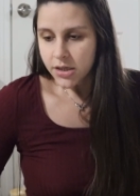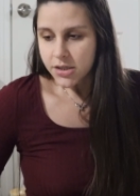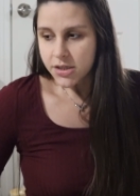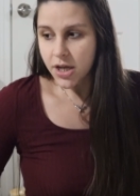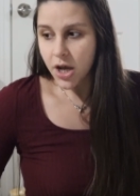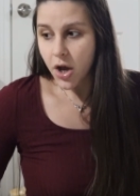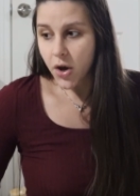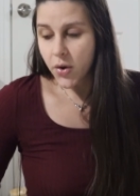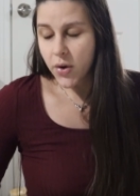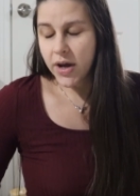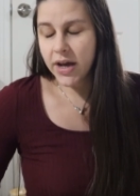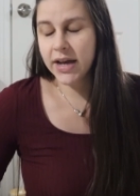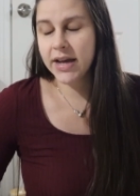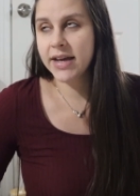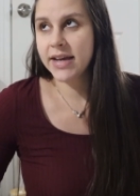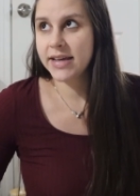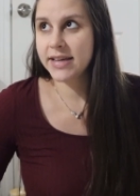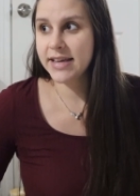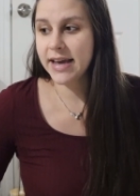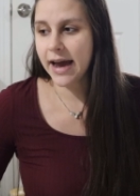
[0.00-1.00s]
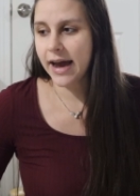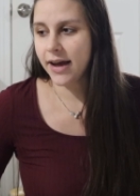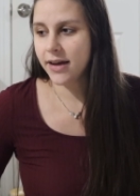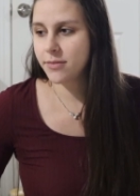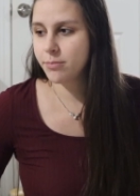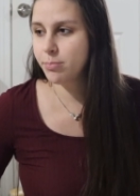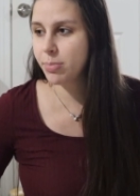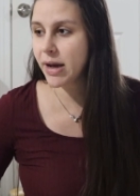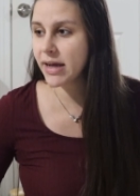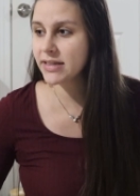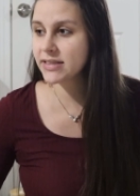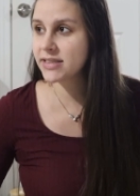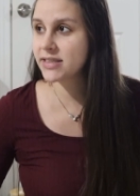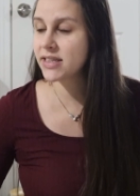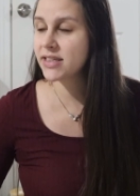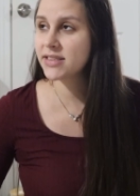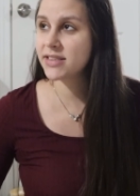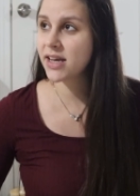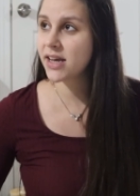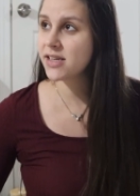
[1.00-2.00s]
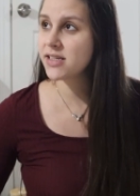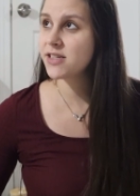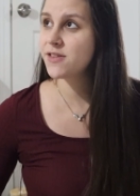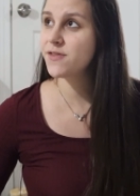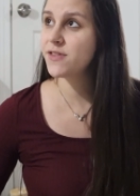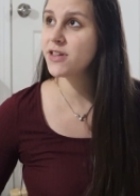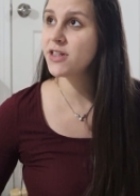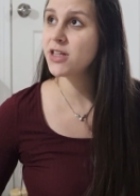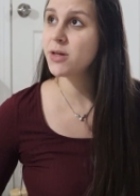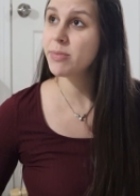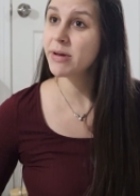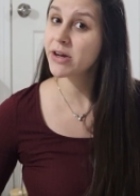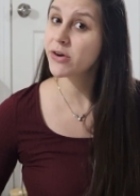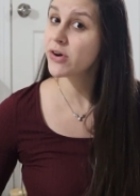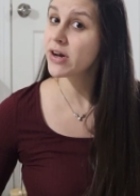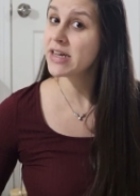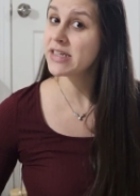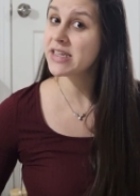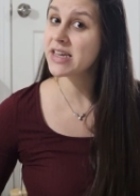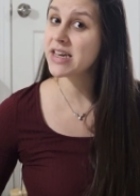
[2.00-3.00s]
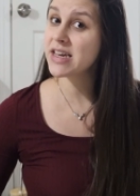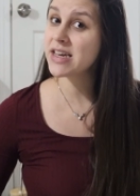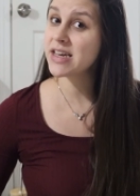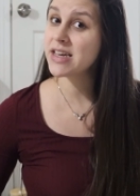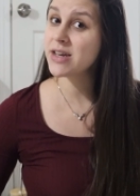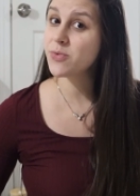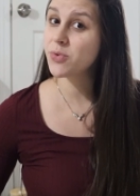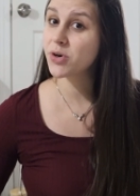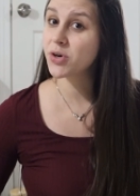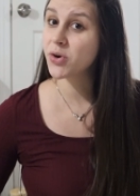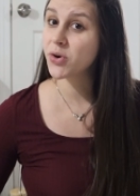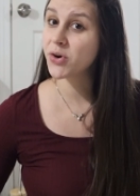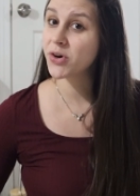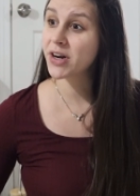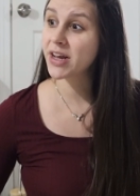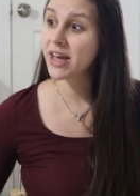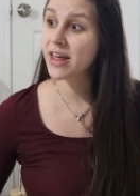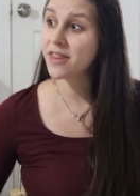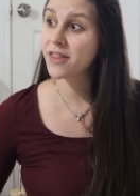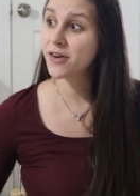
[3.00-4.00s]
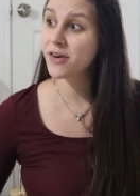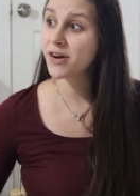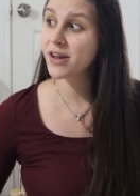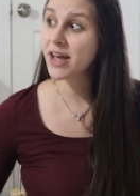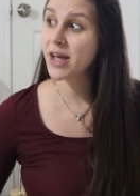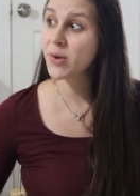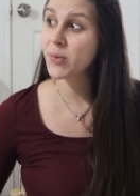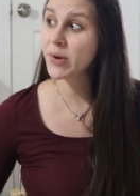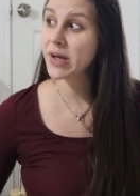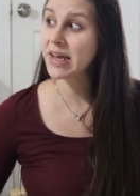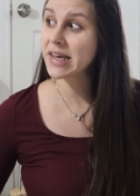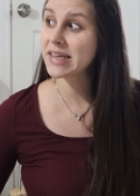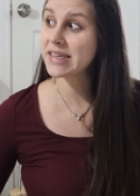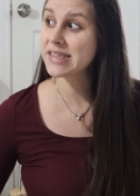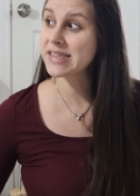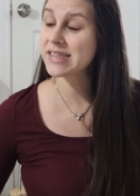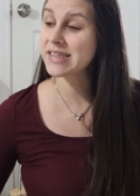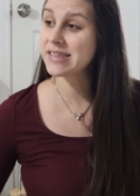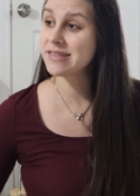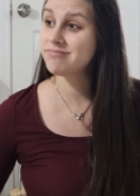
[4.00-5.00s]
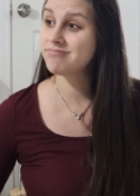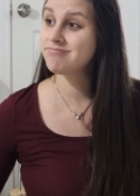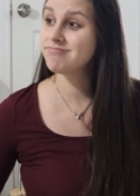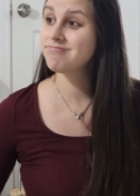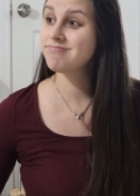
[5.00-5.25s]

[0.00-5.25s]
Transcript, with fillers: So yeah, but it does feel a bit crazy. We're already at 38 weeks.